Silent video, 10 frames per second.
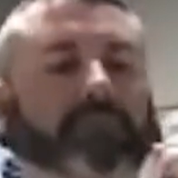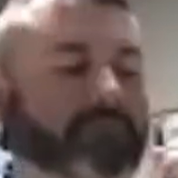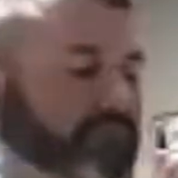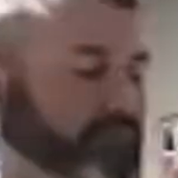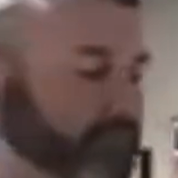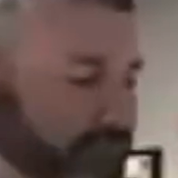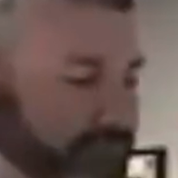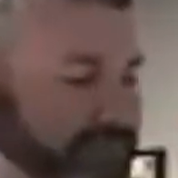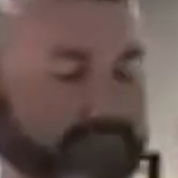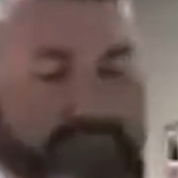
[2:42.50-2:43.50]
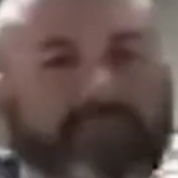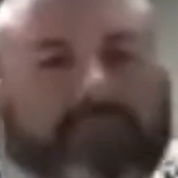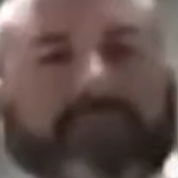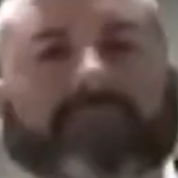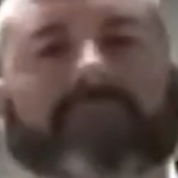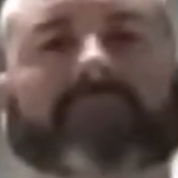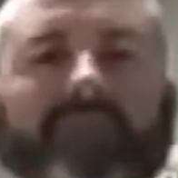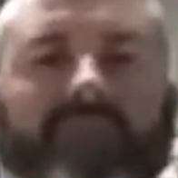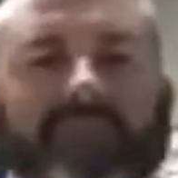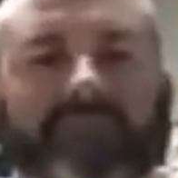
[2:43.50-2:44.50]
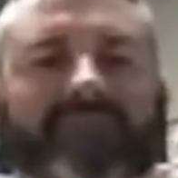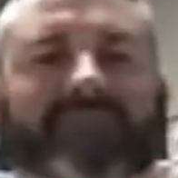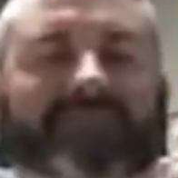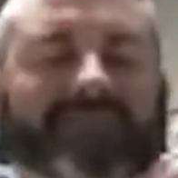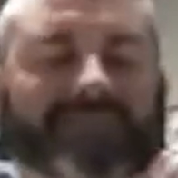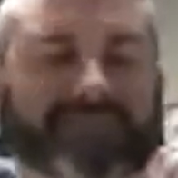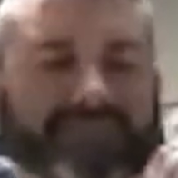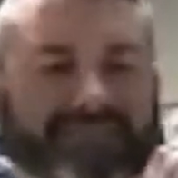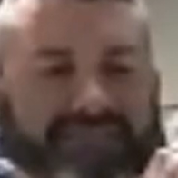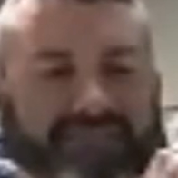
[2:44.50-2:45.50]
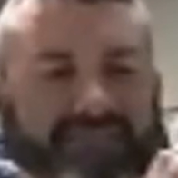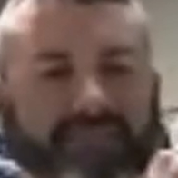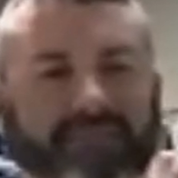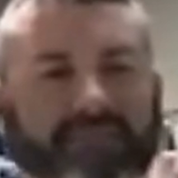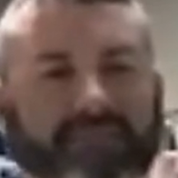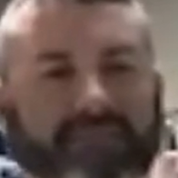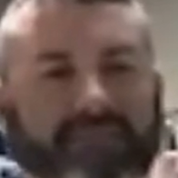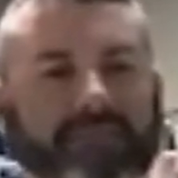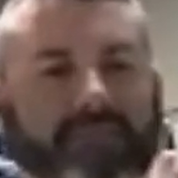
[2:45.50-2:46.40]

The person shown says nothing.